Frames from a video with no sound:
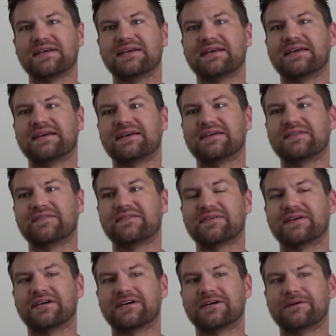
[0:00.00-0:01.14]
And
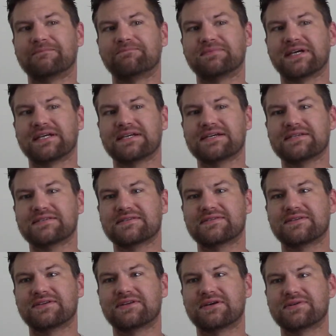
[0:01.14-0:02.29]
um, I guess,
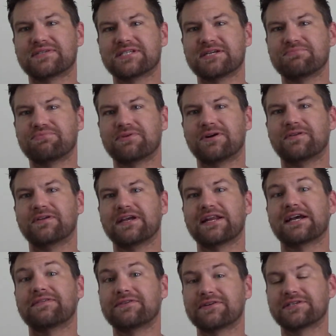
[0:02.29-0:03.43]
you know, it's temporarily and
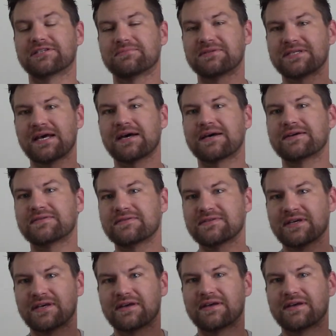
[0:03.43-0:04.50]
after it subsides,